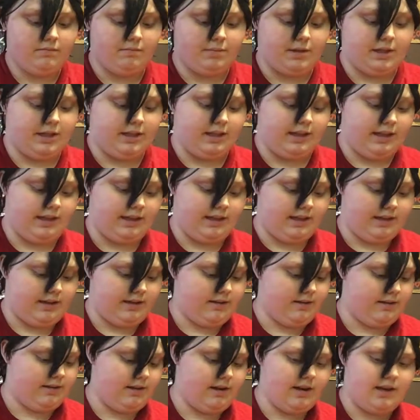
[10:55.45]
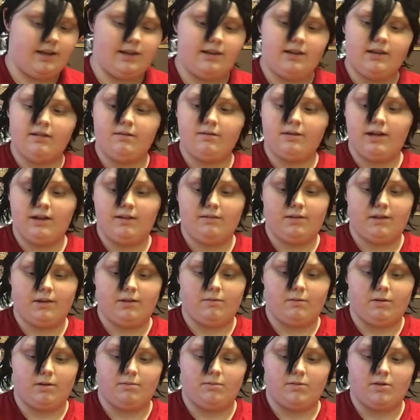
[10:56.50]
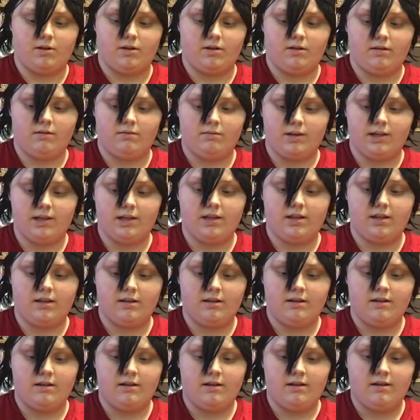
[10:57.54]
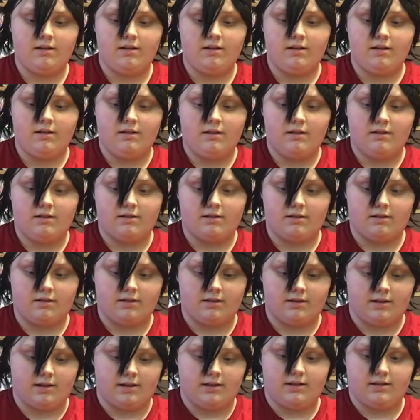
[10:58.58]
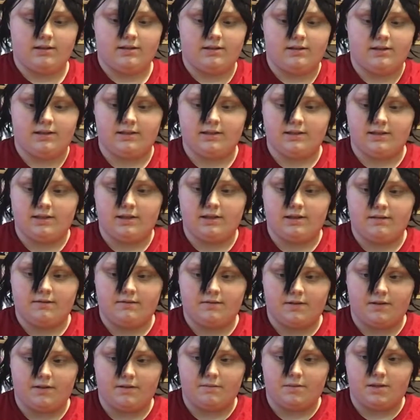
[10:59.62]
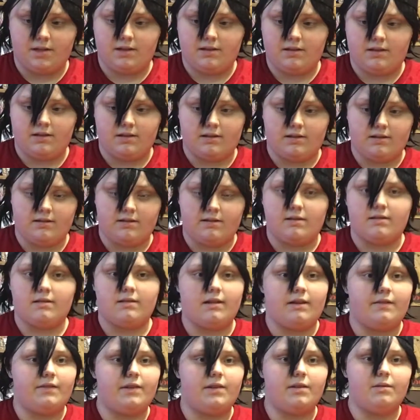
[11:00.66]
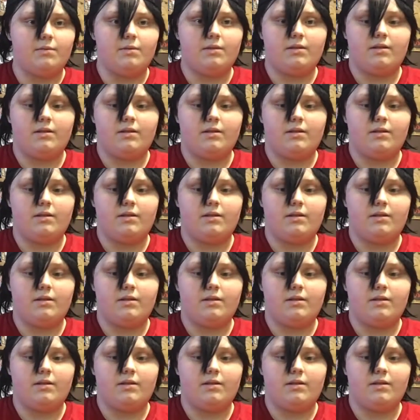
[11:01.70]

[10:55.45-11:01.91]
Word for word: But yeah, I think we have like one more wig. Because it looks like there's six there in front of me, and this is the seventh